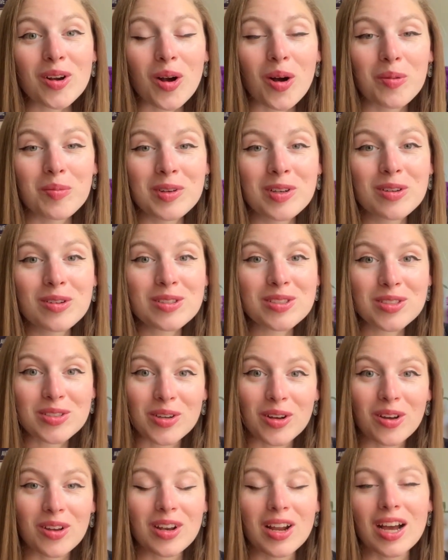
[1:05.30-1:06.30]
almond
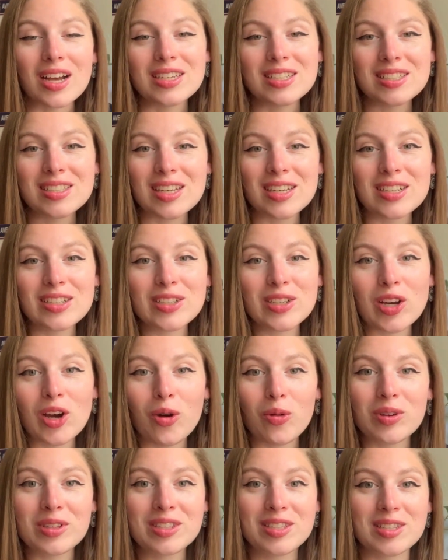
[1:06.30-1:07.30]
croissant, I decided to go
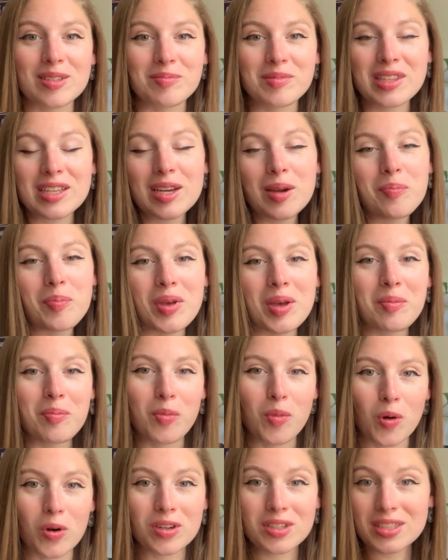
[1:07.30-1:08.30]
with something a bit
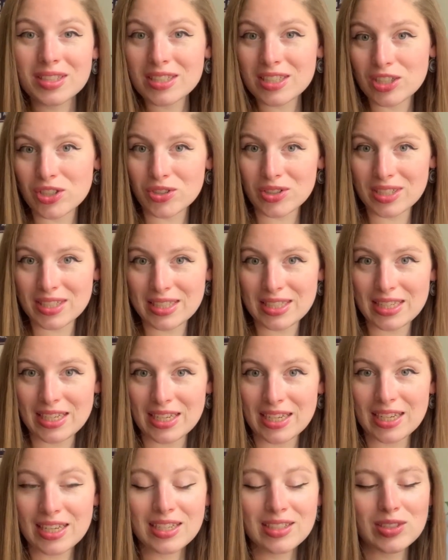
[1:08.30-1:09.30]
more
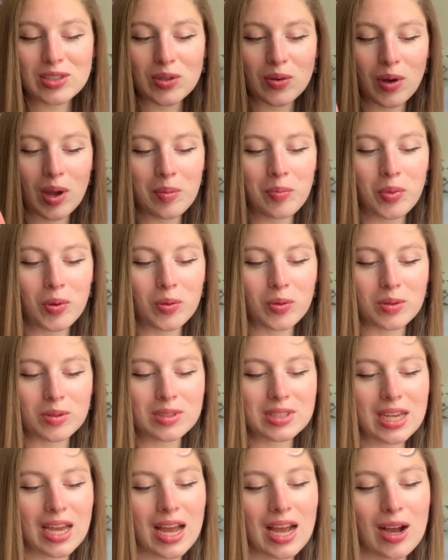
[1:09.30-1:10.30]
citrusy. So I
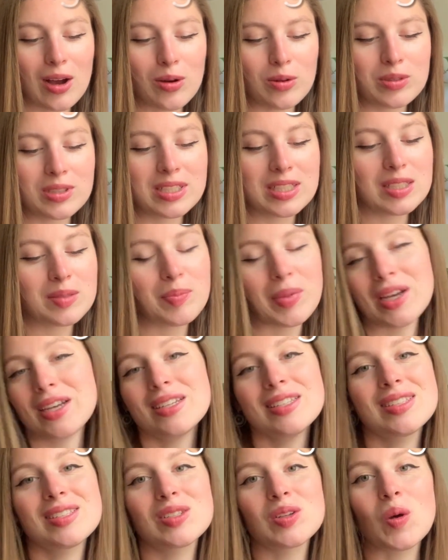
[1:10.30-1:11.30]
pulled out
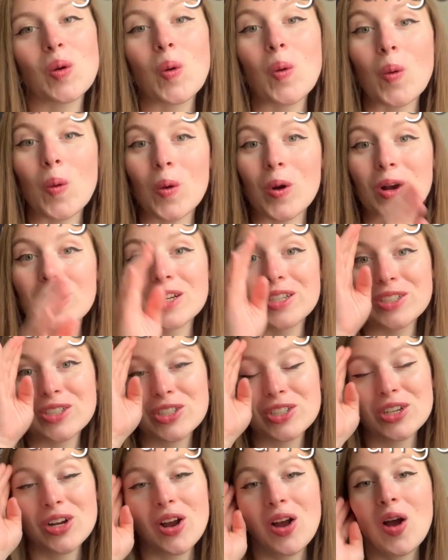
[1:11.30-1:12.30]
Spiced
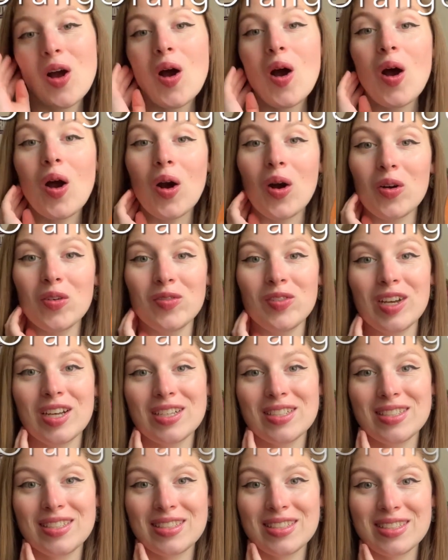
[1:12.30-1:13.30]
Orange
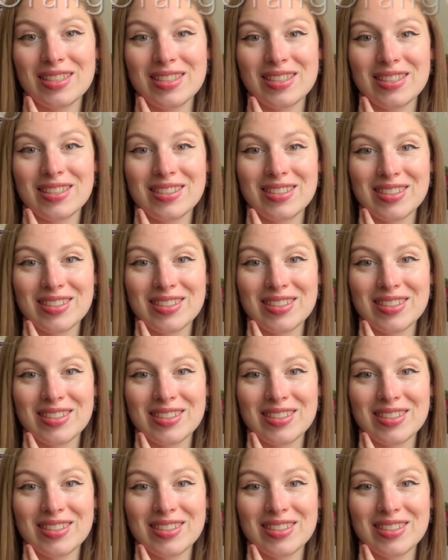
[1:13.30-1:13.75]
Harvest.